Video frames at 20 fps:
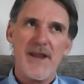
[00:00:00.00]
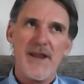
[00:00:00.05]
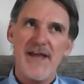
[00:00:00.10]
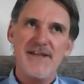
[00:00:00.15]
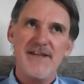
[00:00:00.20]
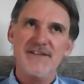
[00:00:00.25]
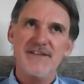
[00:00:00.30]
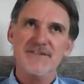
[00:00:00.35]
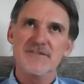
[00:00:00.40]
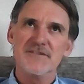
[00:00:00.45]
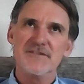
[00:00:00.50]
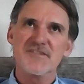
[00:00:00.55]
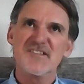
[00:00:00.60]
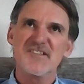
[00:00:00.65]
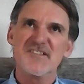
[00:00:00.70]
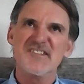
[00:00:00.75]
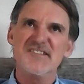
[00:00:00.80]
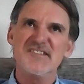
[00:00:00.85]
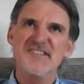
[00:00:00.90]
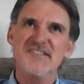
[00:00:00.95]
But I
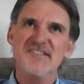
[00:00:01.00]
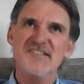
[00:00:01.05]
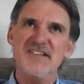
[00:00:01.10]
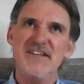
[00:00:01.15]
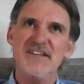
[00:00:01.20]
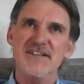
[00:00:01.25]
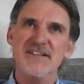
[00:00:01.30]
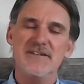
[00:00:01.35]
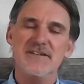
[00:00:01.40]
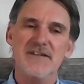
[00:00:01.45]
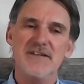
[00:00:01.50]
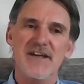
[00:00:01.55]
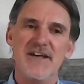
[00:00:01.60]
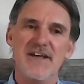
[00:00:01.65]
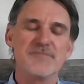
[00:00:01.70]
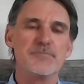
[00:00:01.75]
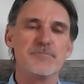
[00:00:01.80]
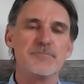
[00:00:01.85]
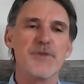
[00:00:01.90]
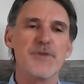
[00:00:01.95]
didn't see it
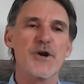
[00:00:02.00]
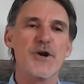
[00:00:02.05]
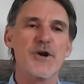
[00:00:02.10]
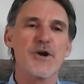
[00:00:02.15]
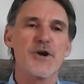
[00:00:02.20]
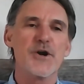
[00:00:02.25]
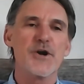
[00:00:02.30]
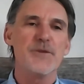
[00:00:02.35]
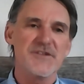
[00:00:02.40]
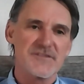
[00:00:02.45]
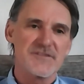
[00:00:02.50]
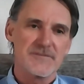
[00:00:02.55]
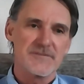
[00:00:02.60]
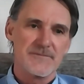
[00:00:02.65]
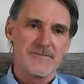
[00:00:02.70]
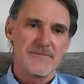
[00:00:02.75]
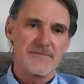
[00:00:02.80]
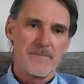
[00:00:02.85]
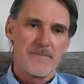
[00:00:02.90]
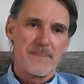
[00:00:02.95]
as
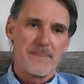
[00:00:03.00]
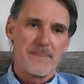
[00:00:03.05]
purpose.